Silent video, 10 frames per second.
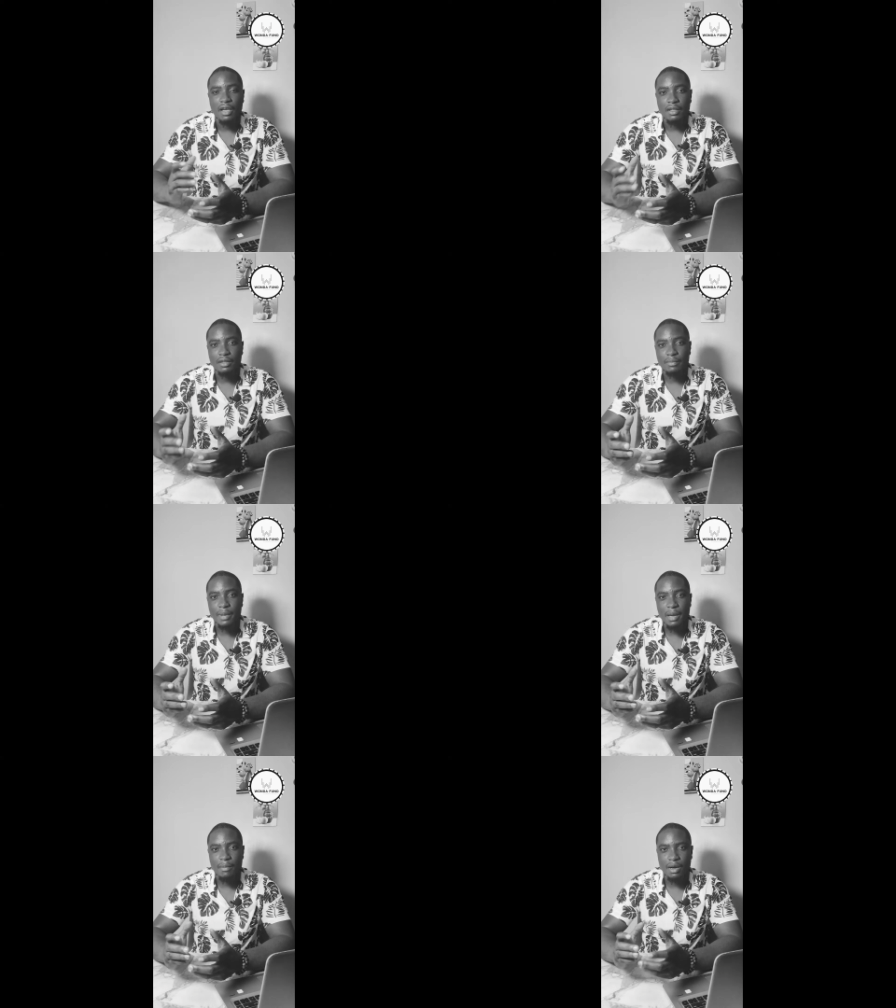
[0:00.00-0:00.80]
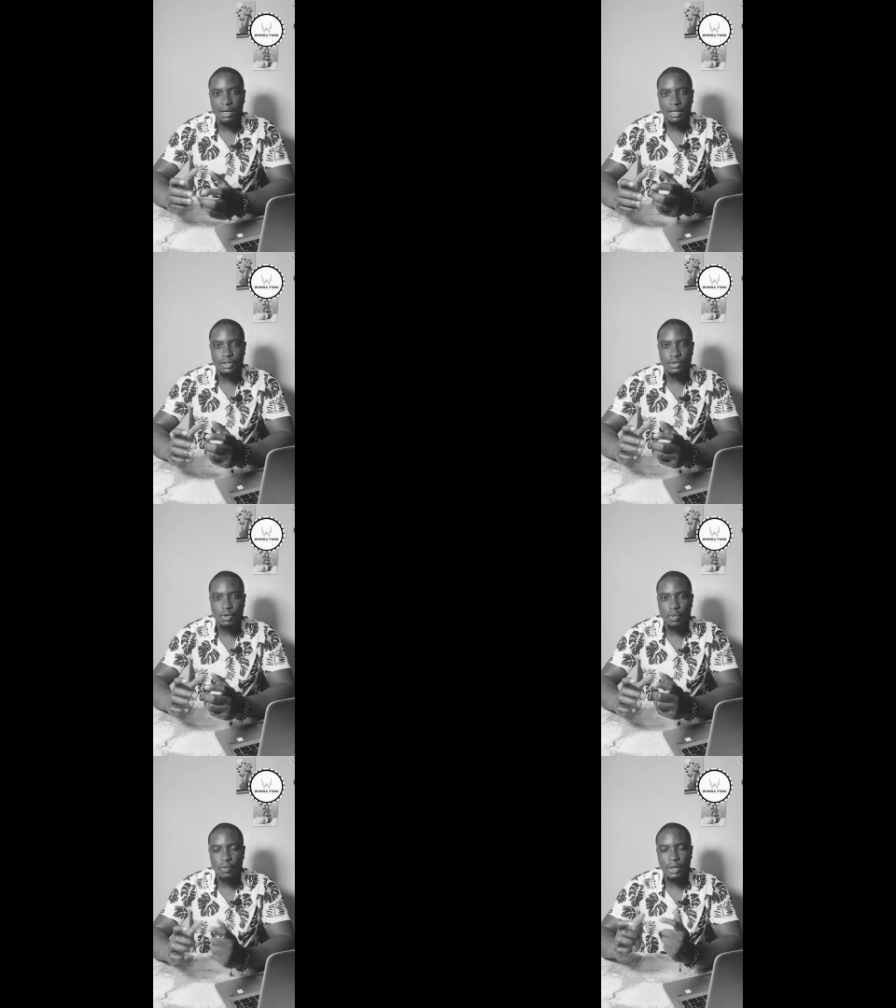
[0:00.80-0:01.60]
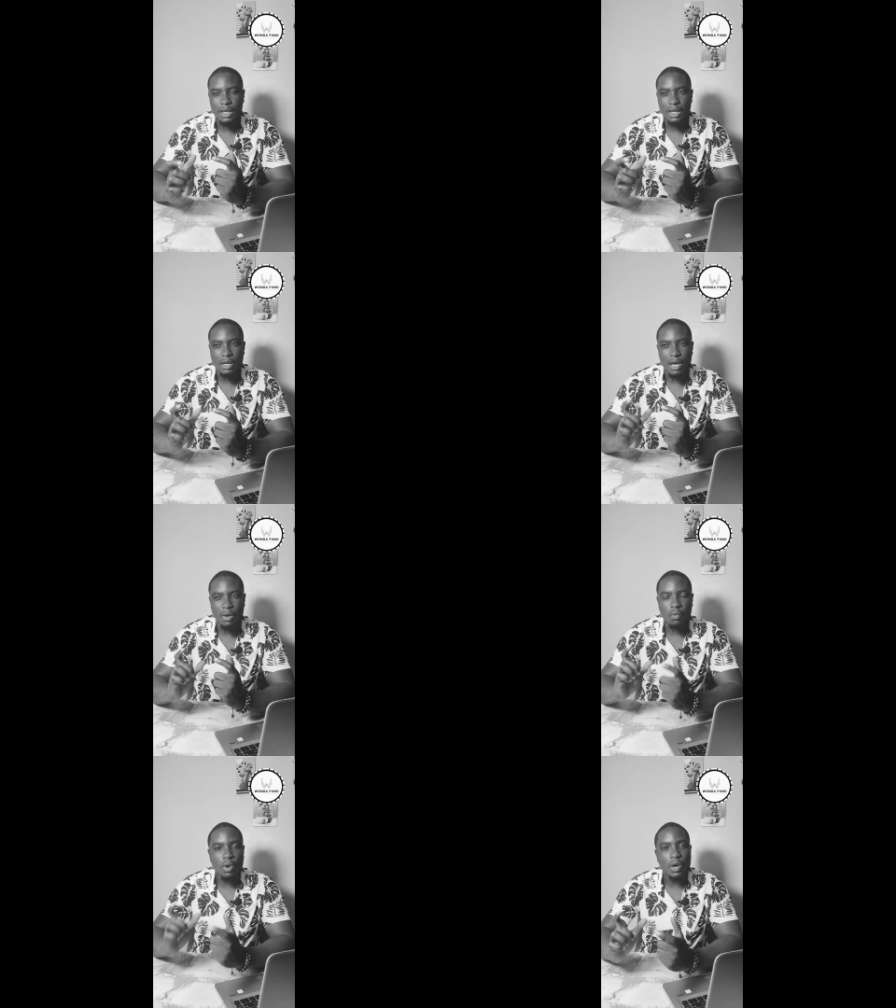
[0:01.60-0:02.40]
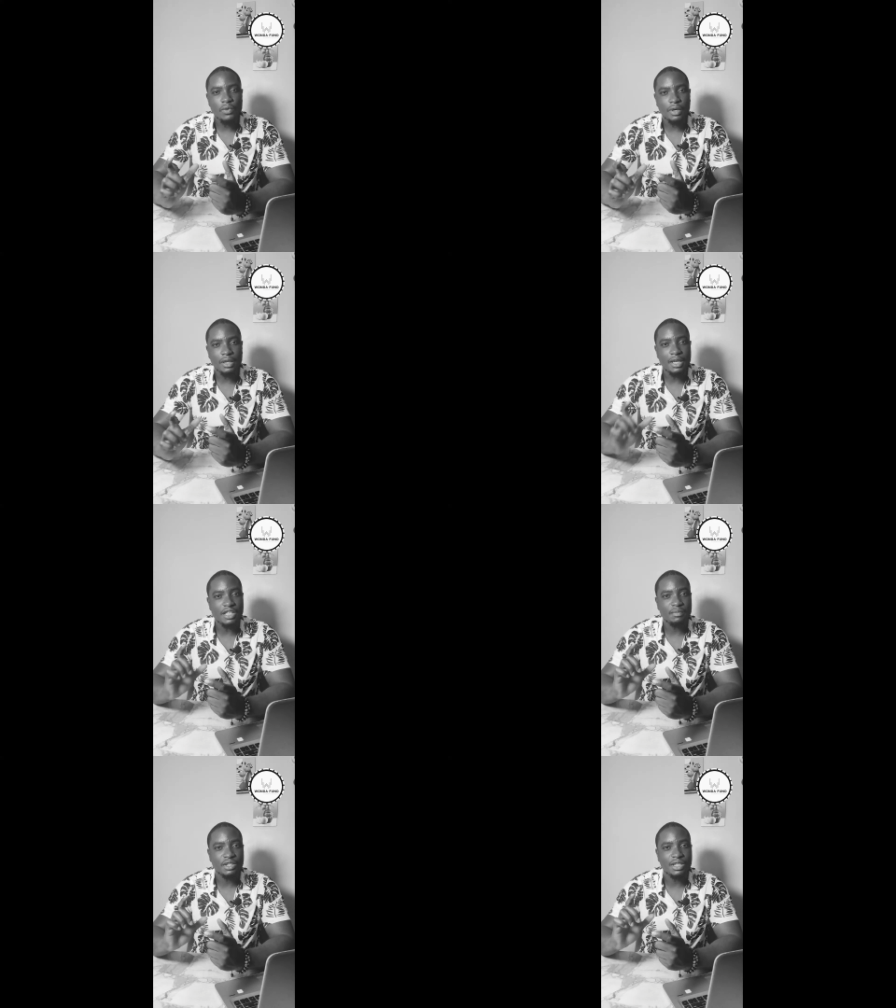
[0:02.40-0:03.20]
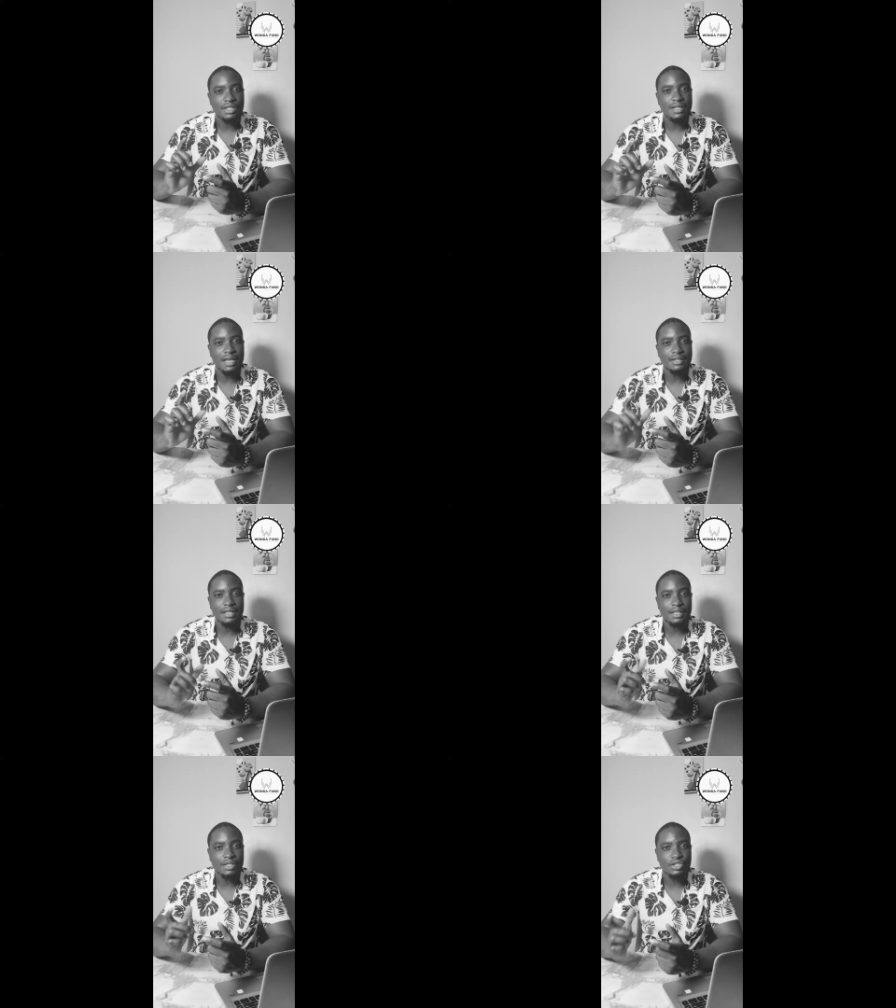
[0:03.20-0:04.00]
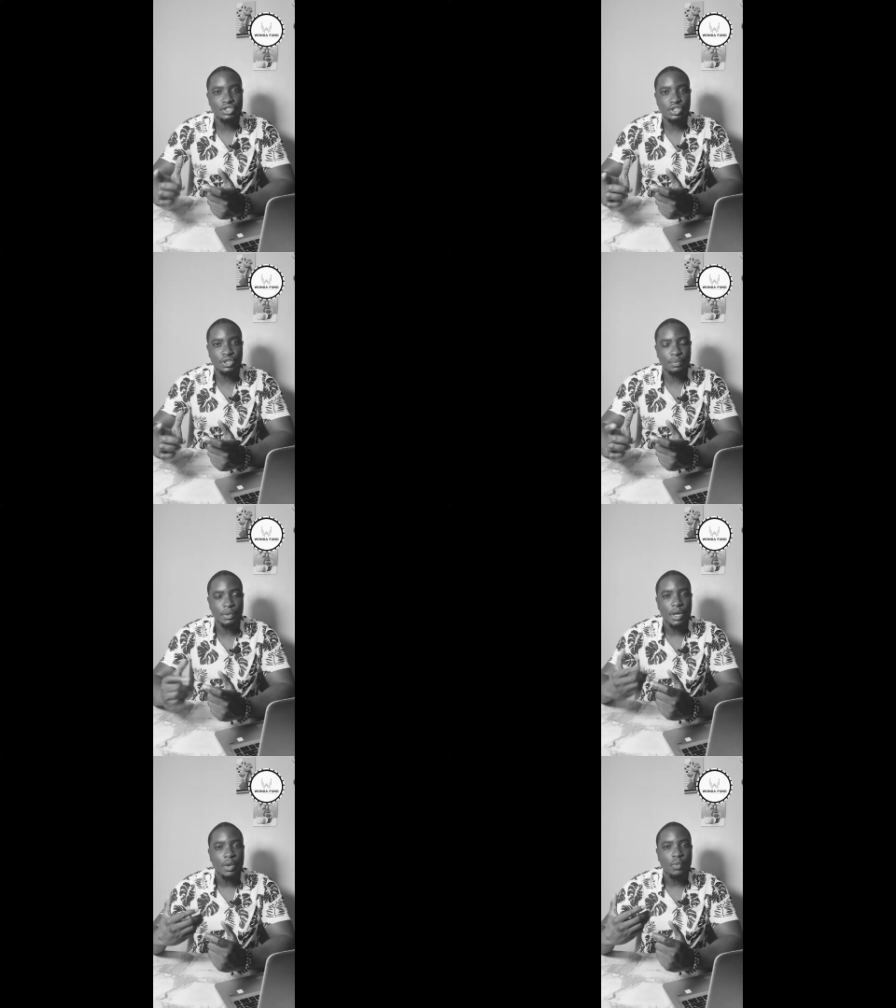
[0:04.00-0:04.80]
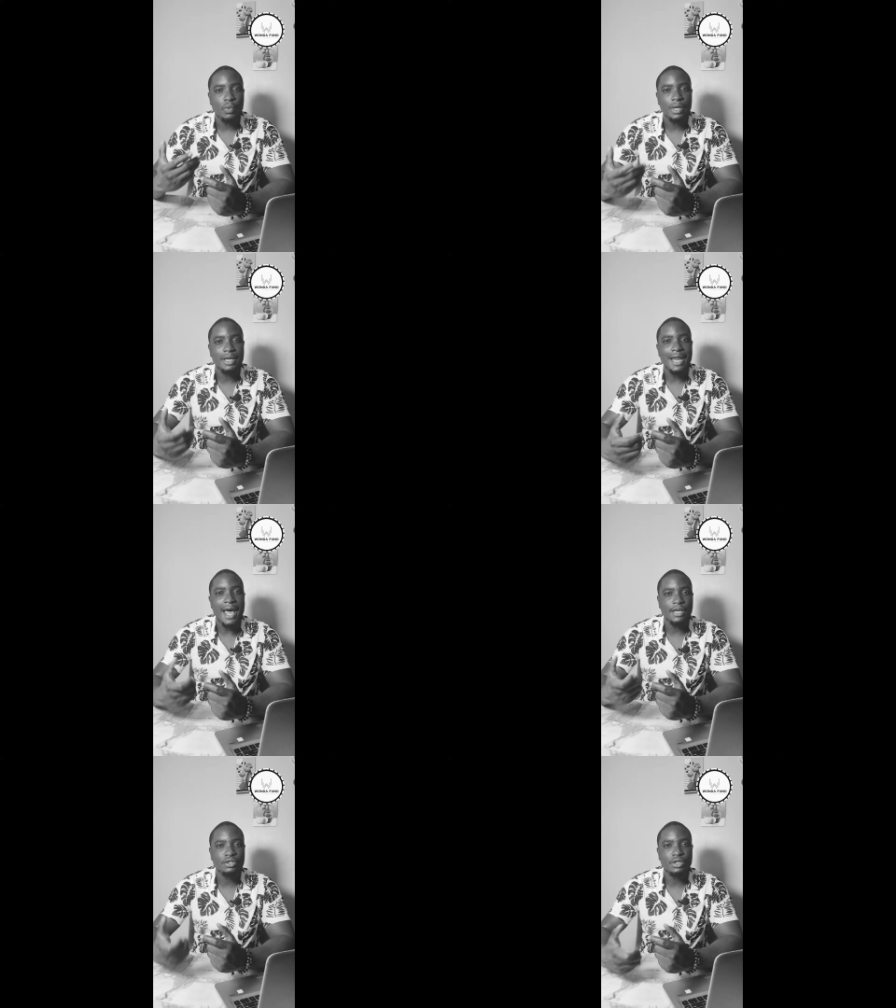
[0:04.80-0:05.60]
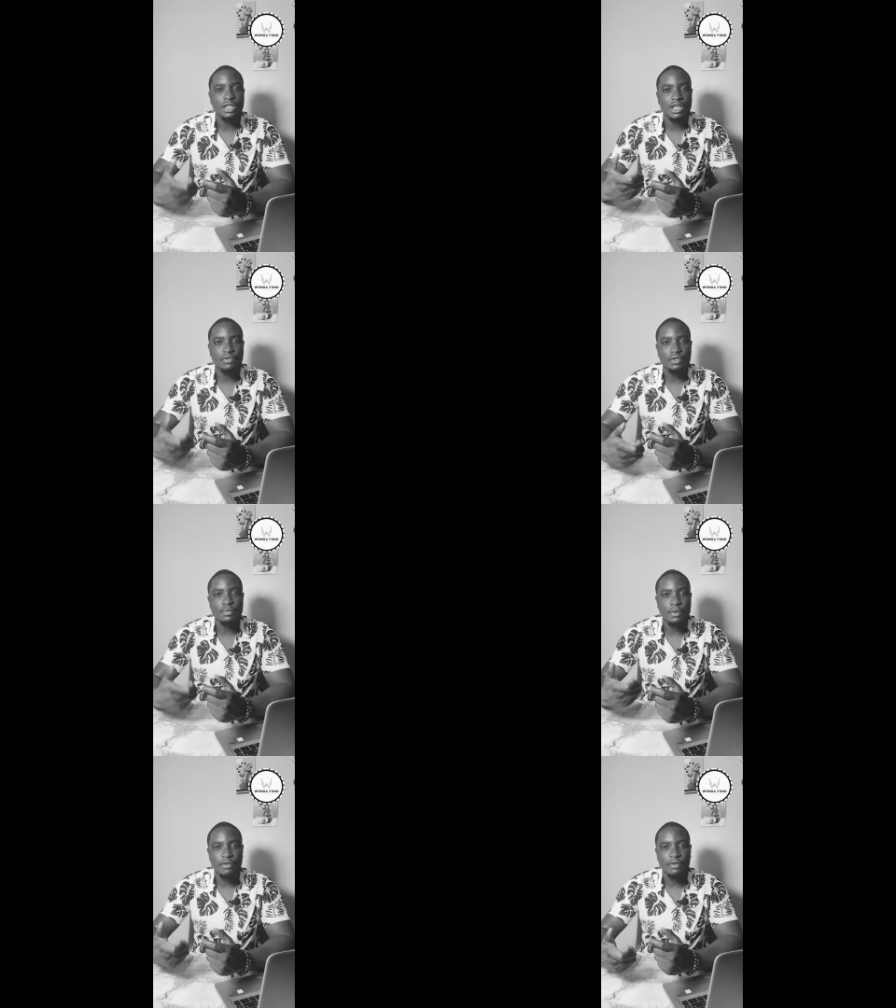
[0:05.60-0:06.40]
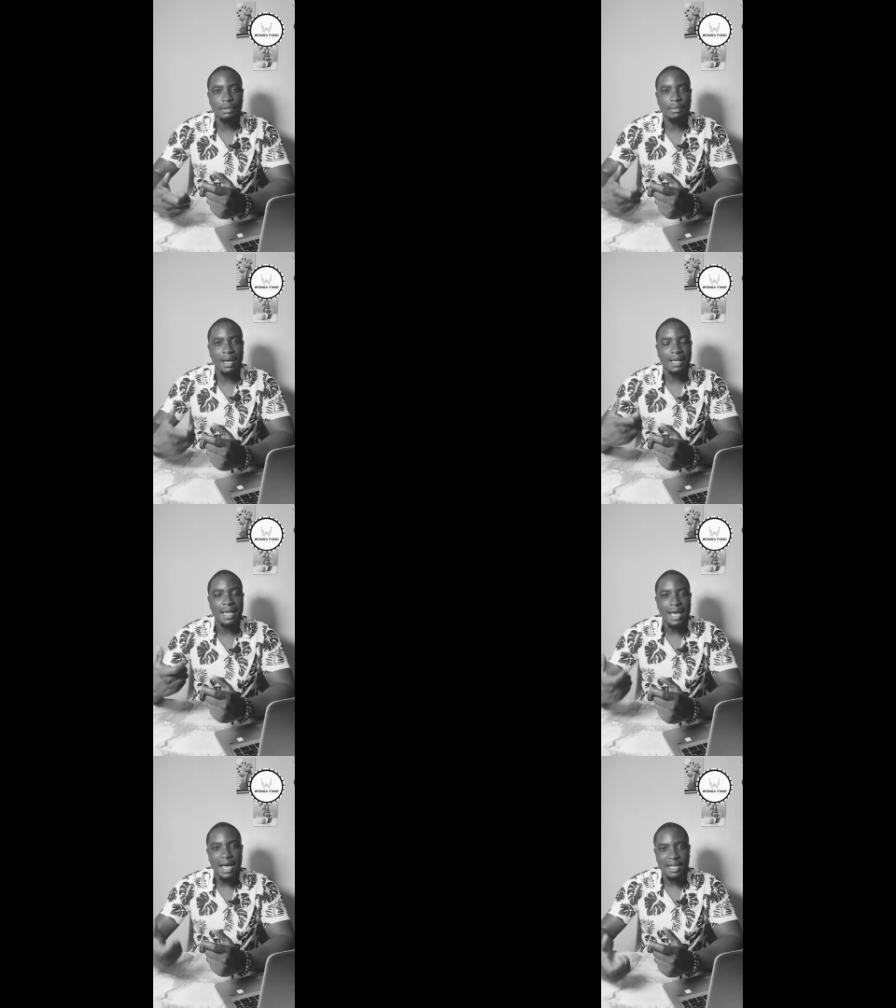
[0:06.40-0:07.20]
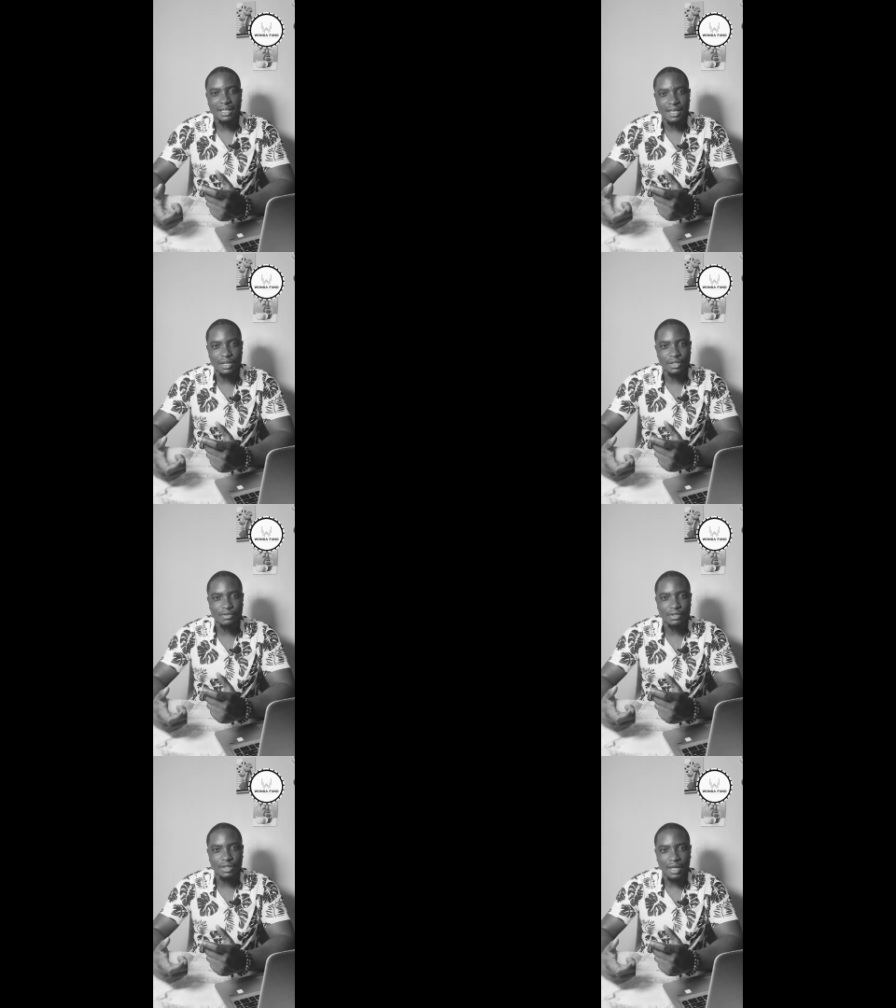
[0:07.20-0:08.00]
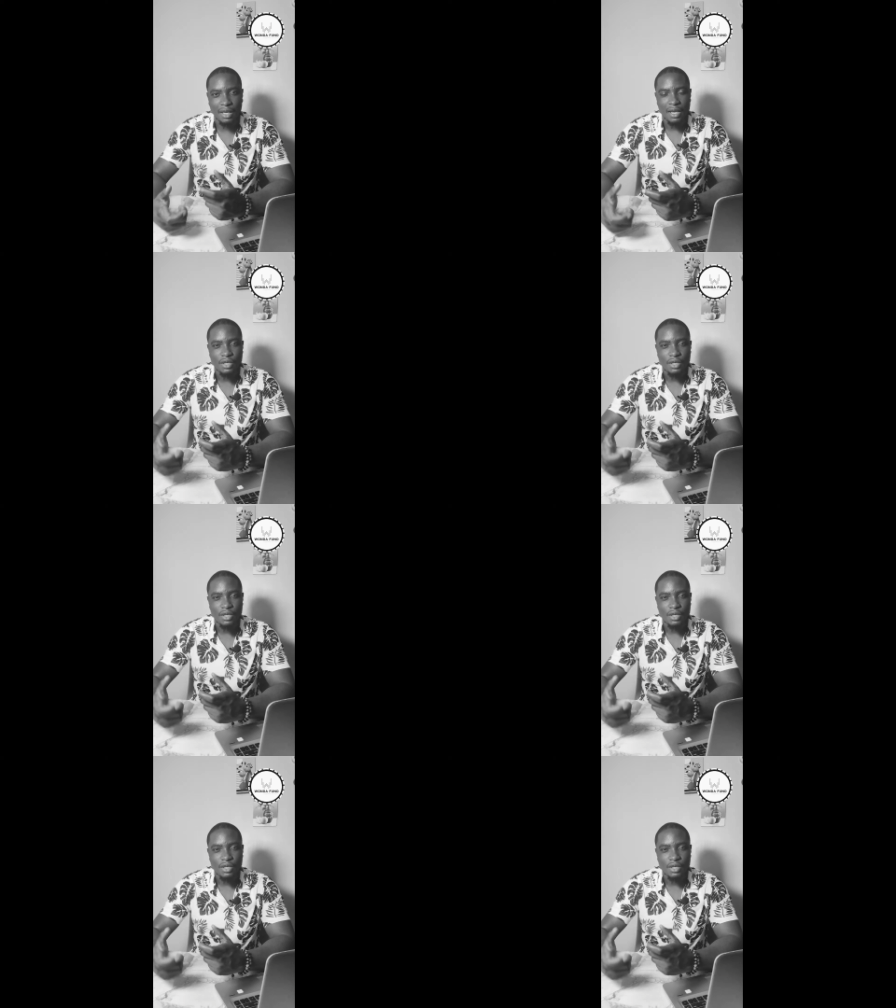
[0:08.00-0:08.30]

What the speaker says: the bear market. So we are worried, in as much as this asset is cheap, will it actually give us profit back at the end of the day?